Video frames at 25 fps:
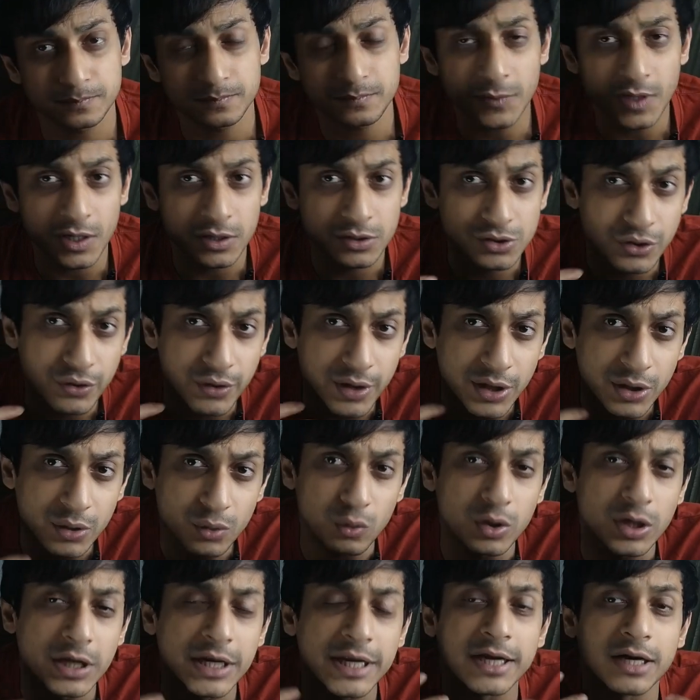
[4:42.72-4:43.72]
So you can
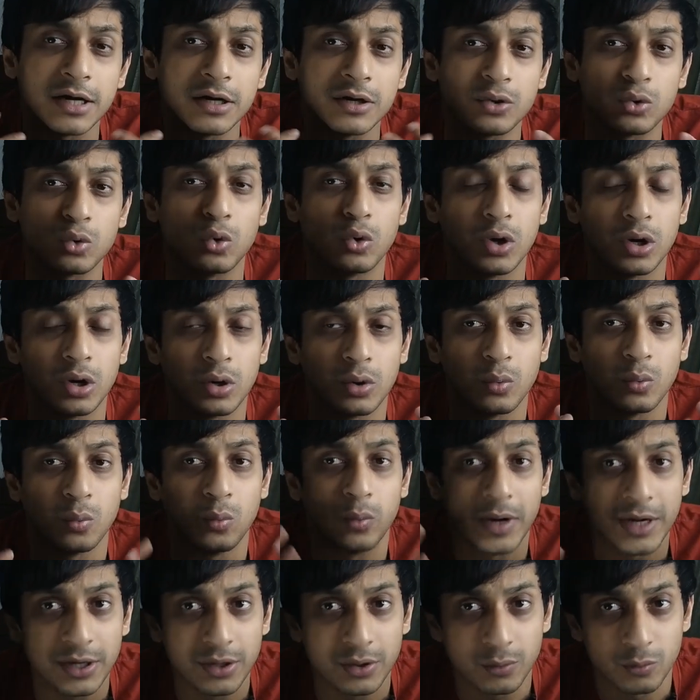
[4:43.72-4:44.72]
totally control when
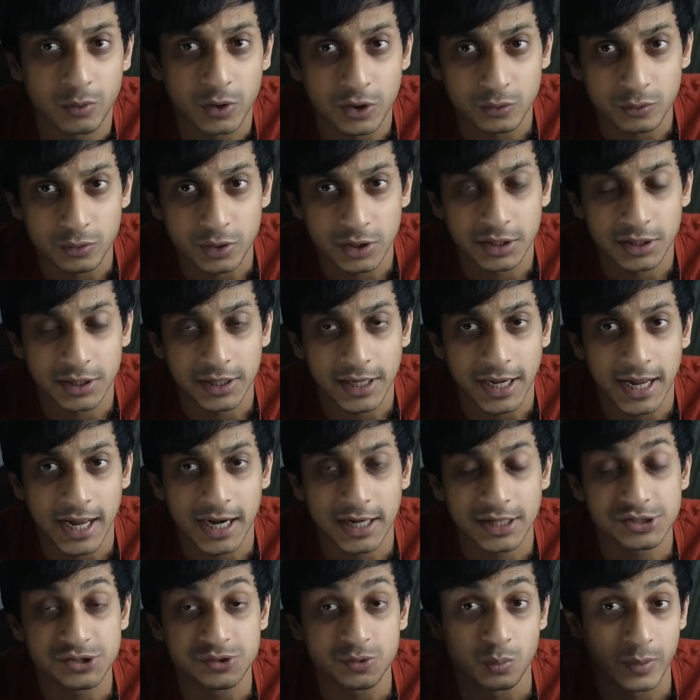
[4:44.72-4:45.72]
do you want to run the
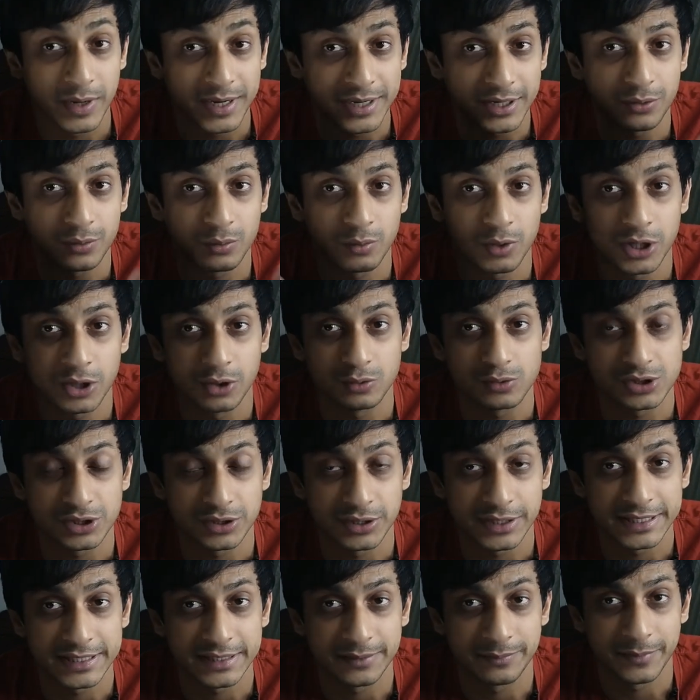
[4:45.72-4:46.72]
ads, when do you want to generate
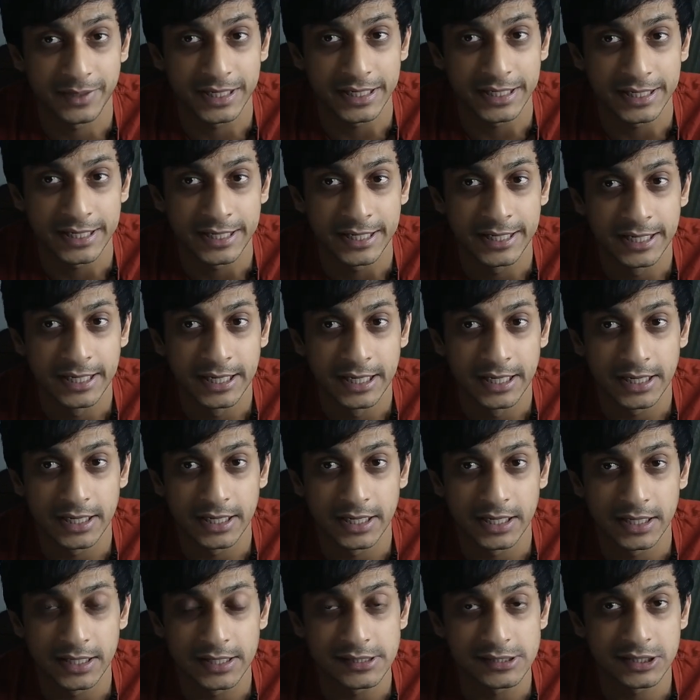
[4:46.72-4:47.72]
the money,
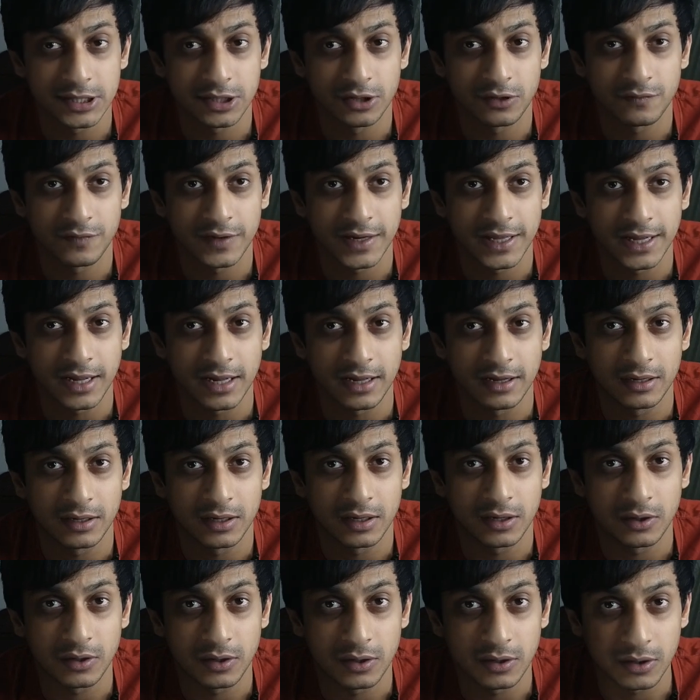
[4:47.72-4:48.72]
instead of like
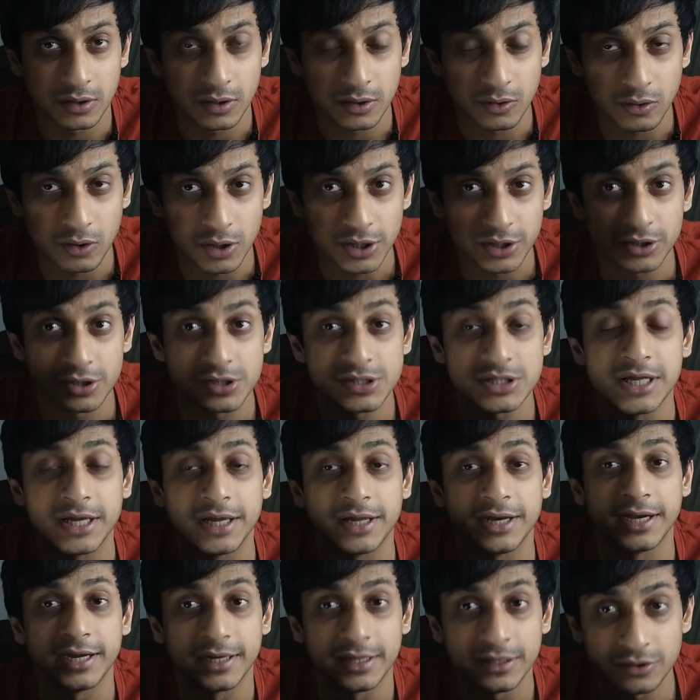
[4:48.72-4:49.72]
continuously
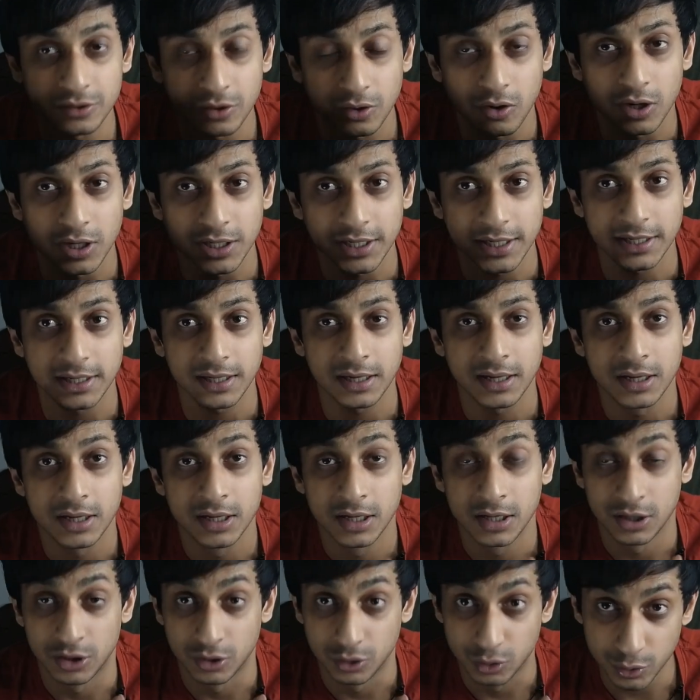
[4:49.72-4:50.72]
creating the content.
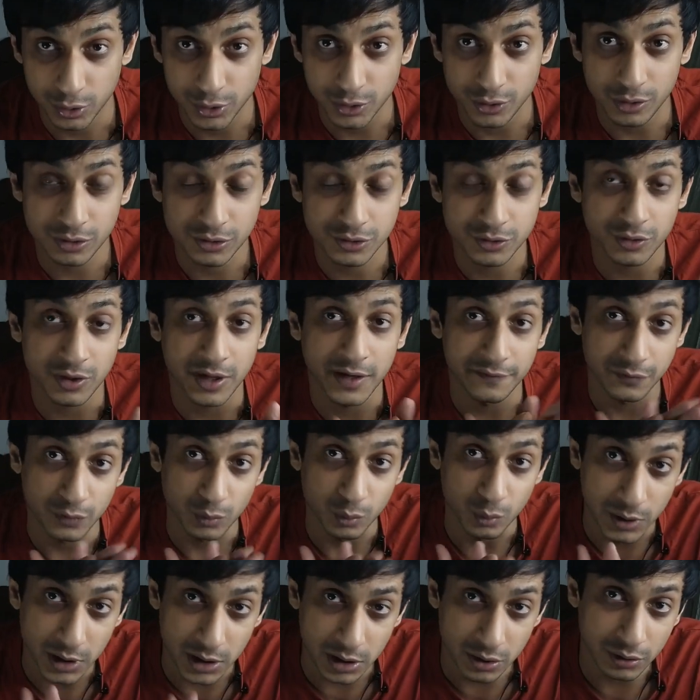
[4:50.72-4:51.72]
Though you also have to
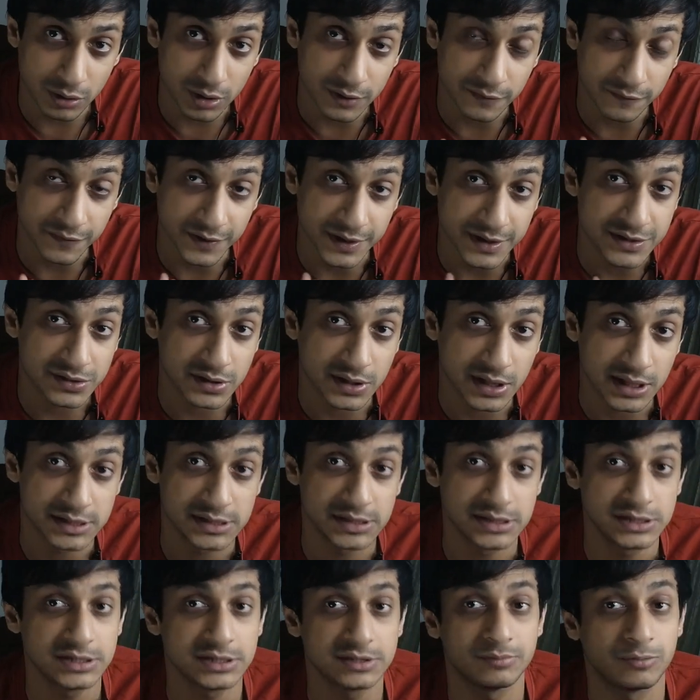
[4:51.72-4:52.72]
work on the free
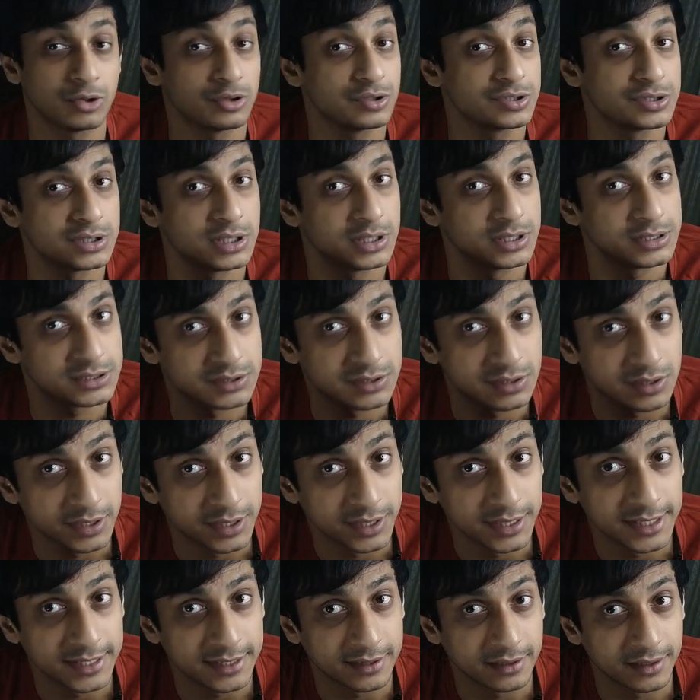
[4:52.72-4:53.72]
strategy, because it's really
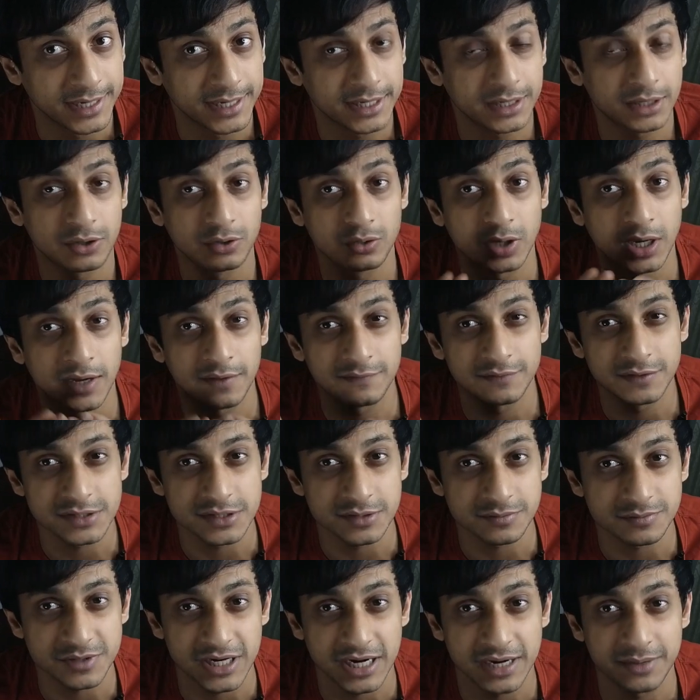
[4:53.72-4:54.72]
great to have the
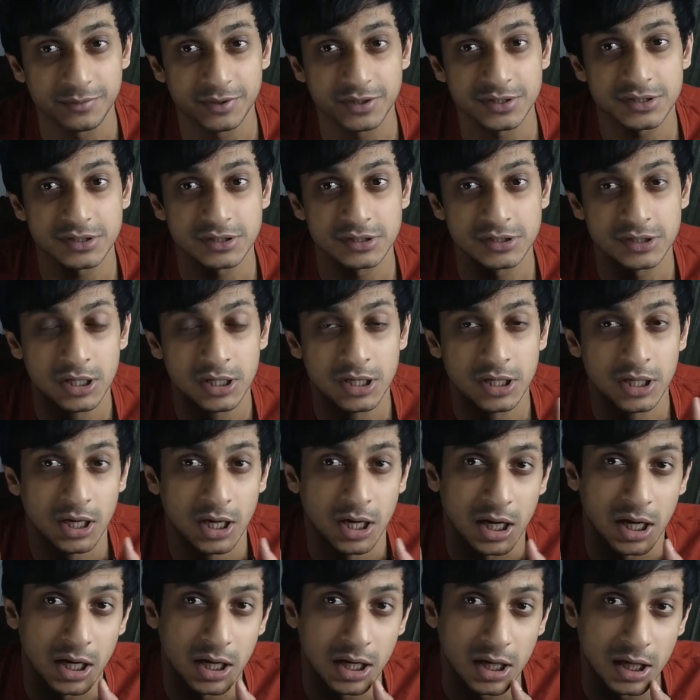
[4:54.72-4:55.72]
subscribers,
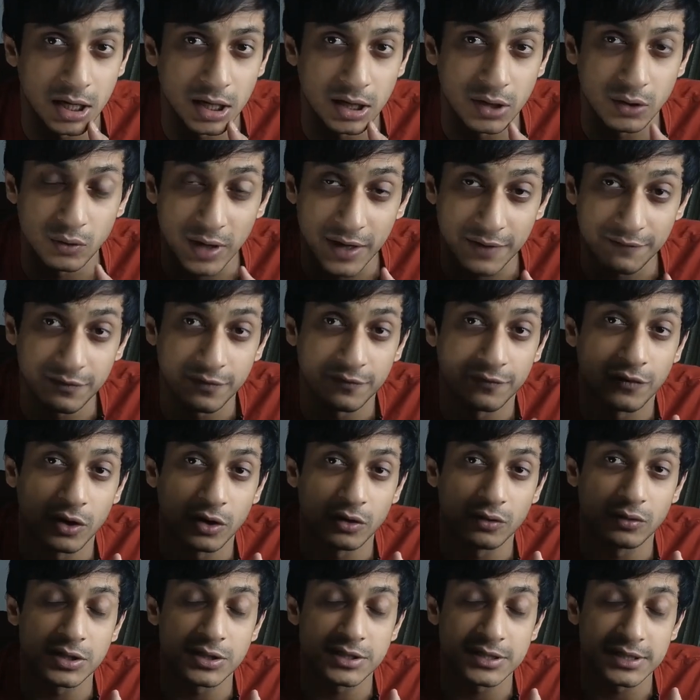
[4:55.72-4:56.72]
to have the
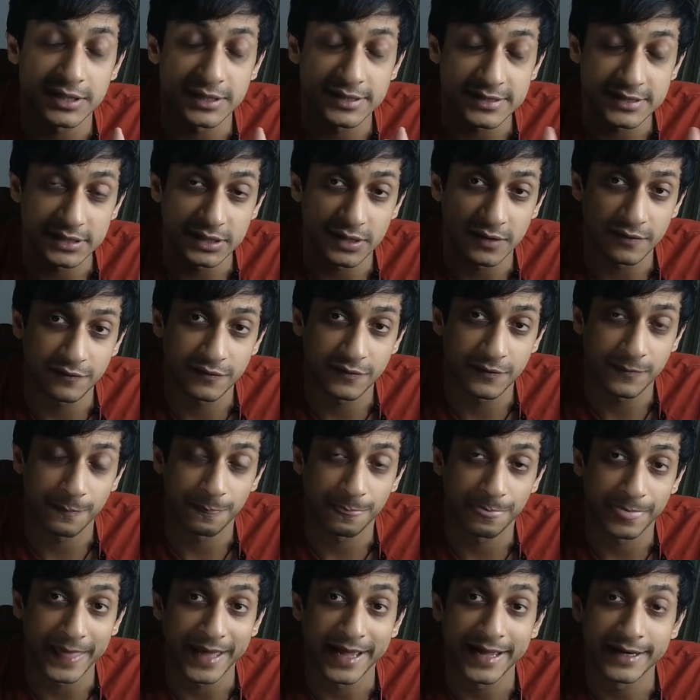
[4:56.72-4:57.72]
followers and stuff.
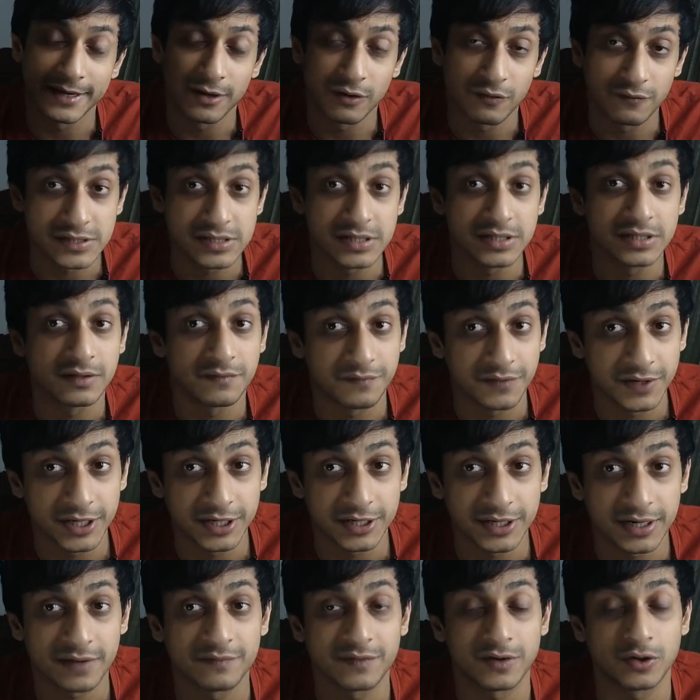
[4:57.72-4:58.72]
and obviously the free
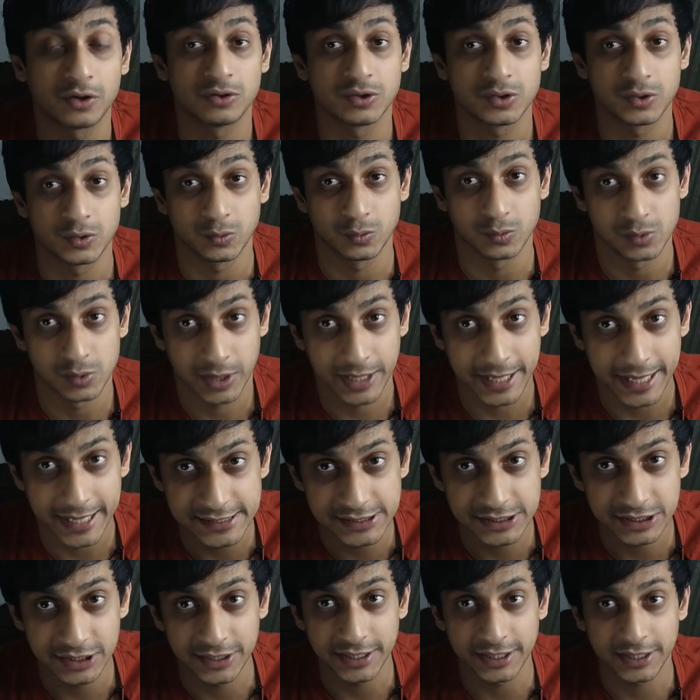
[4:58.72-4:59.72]
traffic also can
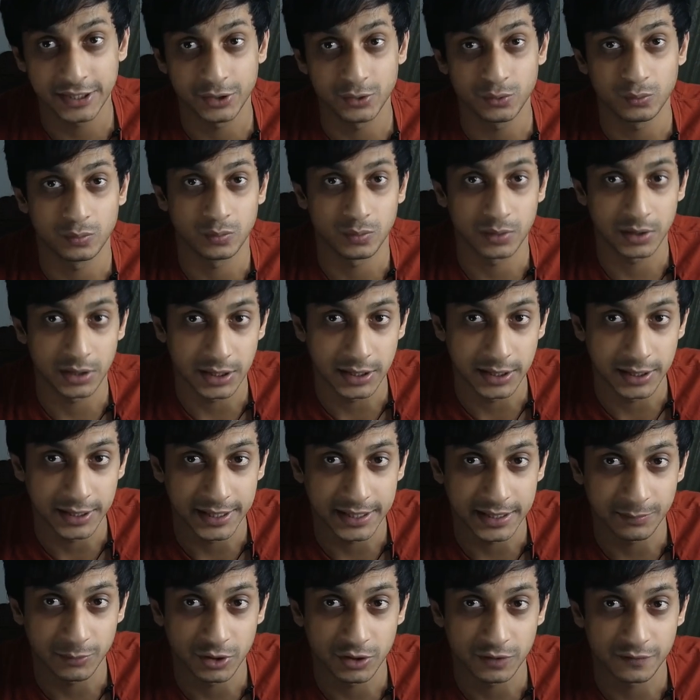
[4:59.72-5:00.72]
generate you a great
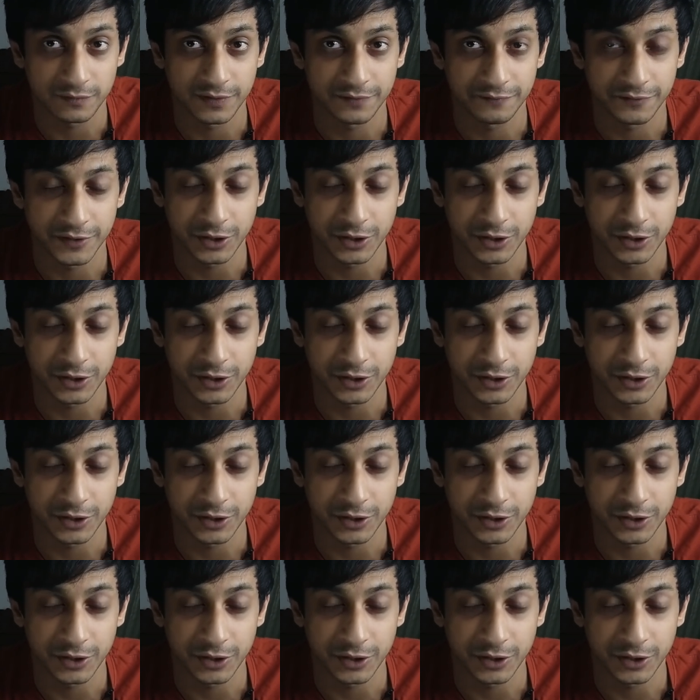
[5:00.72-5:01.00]
amount of revenue.